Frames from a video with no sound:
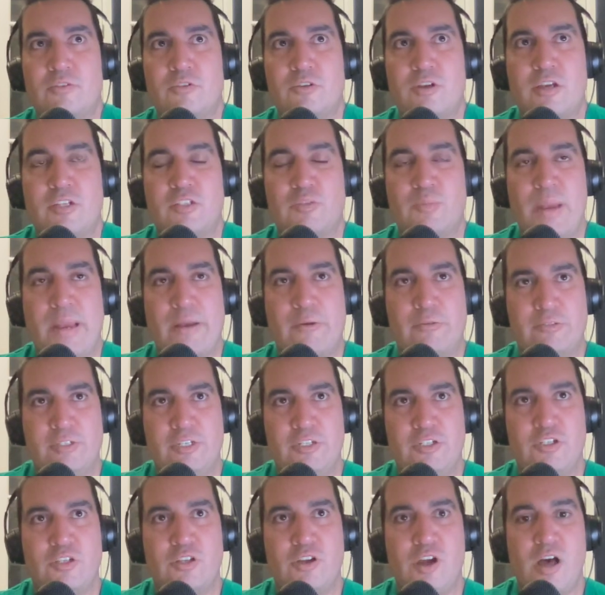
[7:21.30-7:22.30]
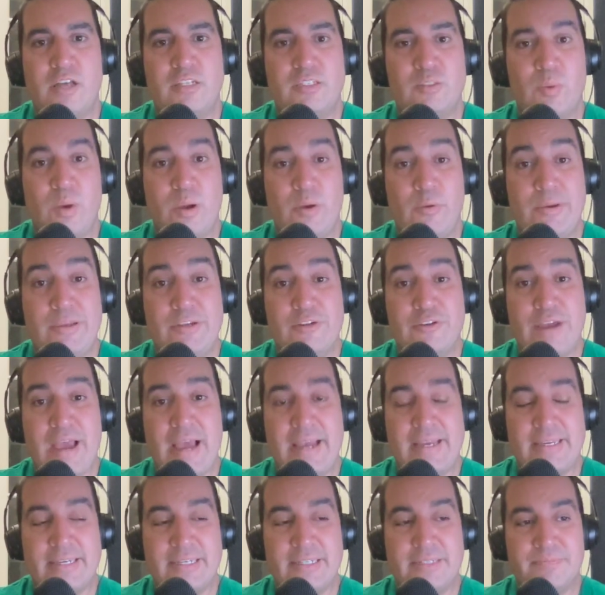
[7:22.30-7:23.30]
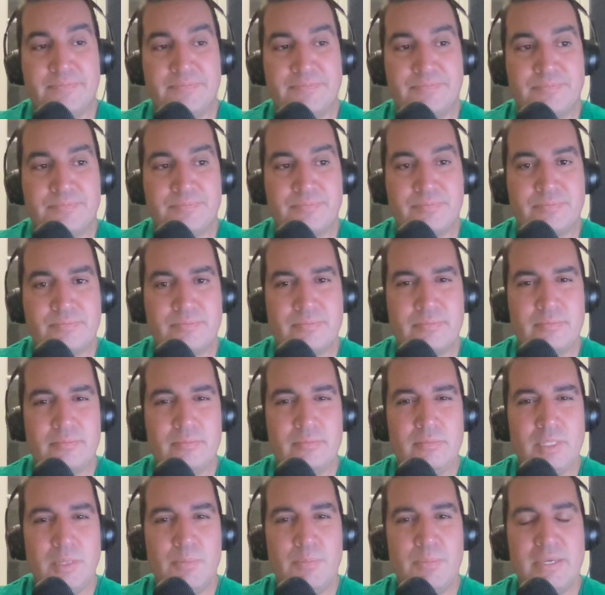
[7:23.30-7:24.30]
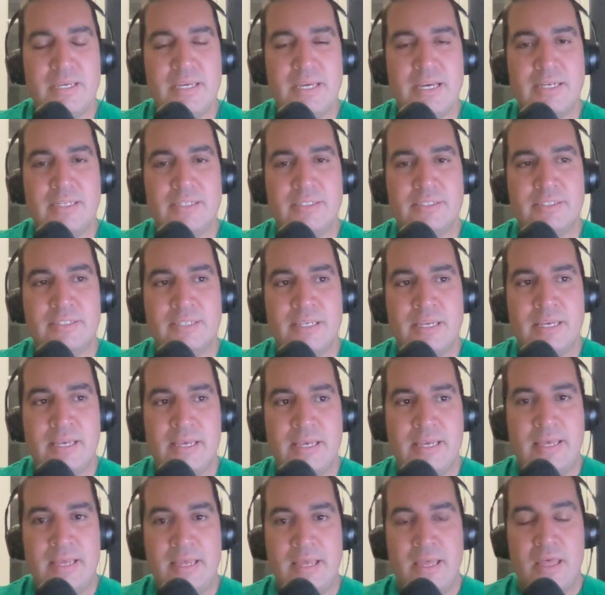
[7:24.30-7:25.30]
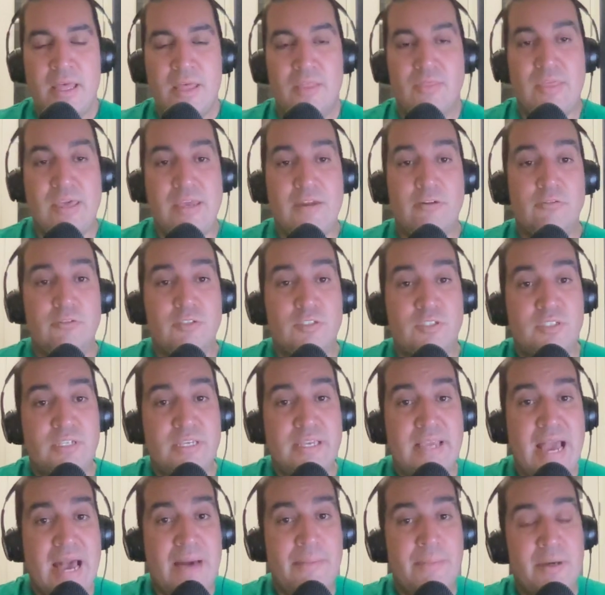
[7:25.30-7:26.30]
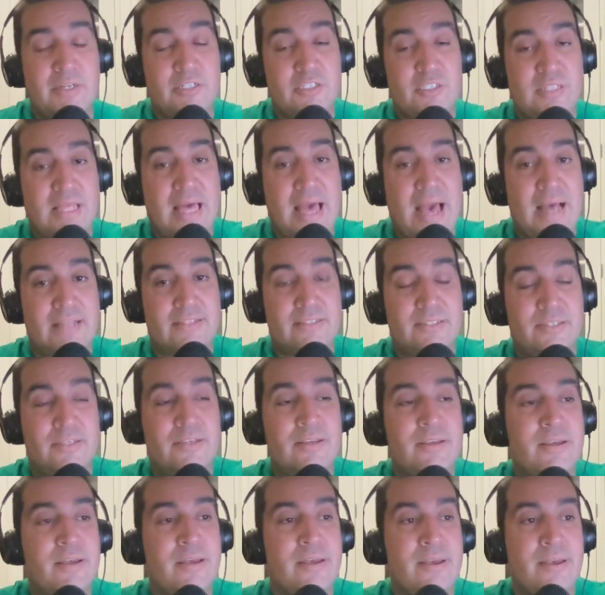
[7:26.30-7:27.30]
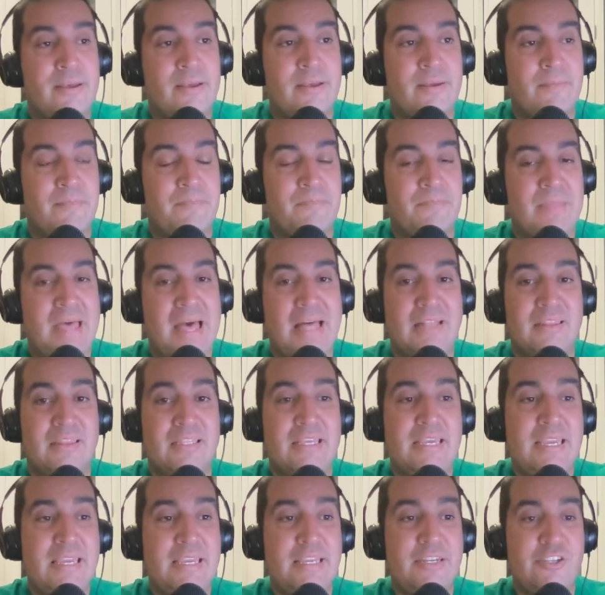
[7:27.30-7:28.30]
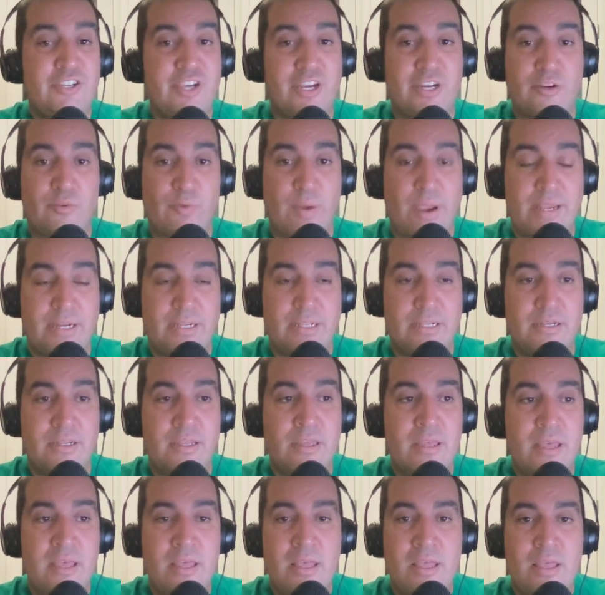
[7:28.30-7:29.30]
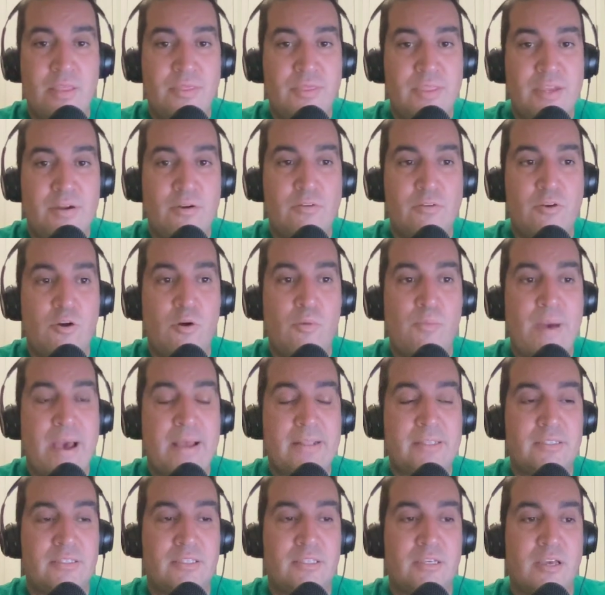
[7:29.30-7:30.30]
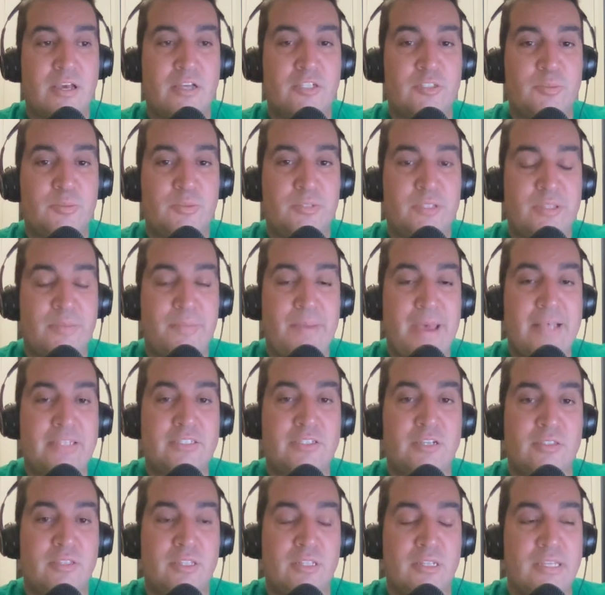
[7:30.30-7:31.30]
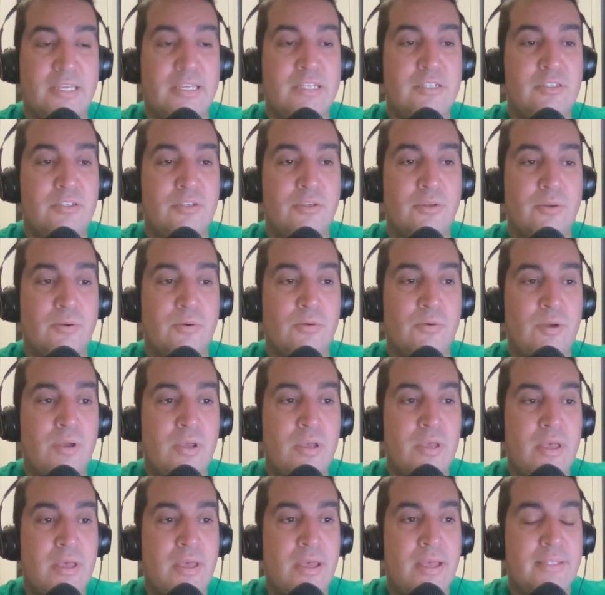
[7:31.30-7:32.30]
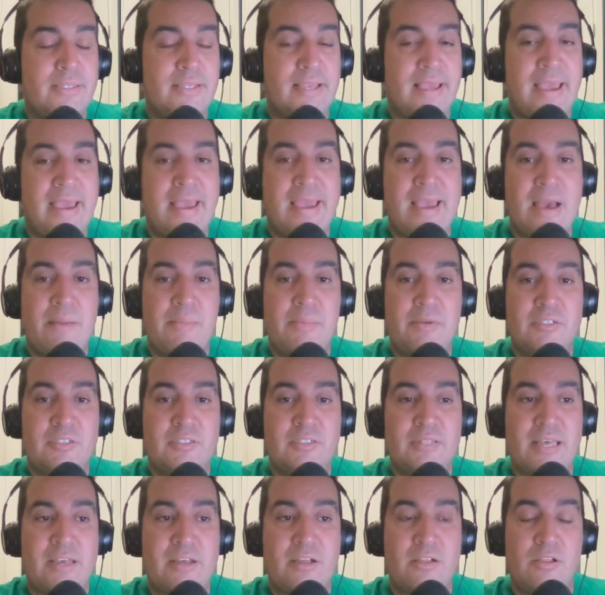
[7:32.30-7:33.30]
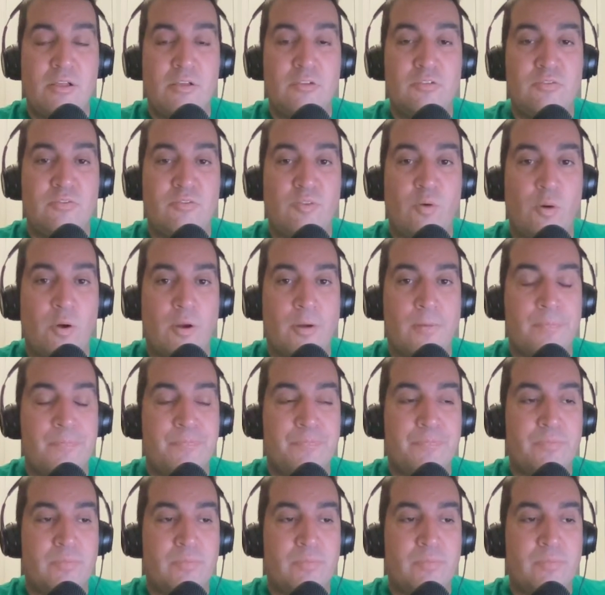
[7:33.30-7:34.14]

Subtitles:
customer acquisition cost the way we track it, because they don't see how much that lead generated. They don't go back to the customer that they passed on the lead to and say, hey, how much did that close for?